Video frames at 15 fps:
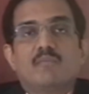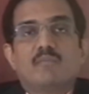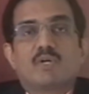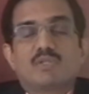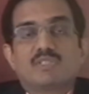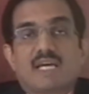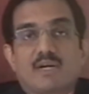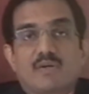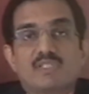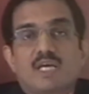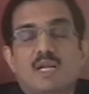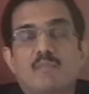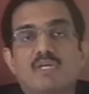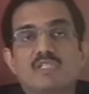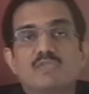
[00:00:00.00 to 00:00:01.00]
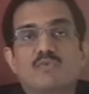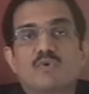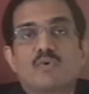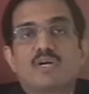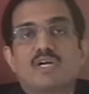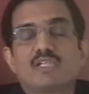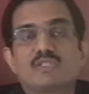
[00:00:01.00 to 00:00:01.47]
because hydrosalpinx
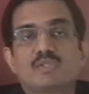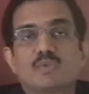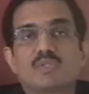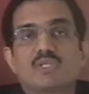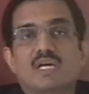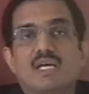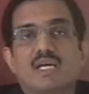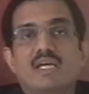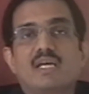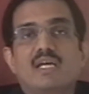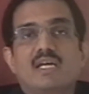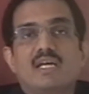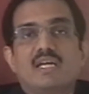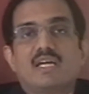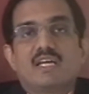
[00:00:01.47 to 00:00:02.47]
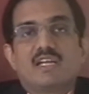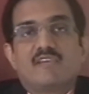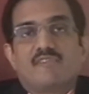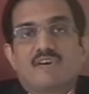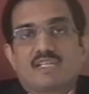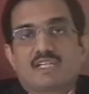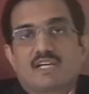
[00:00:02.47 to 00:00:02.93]
fluid is usually
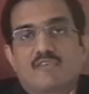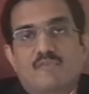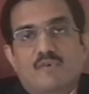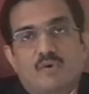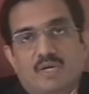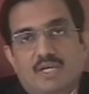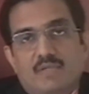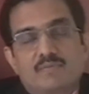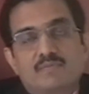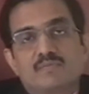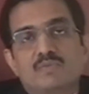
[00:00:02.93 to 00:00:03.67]
infected fluid.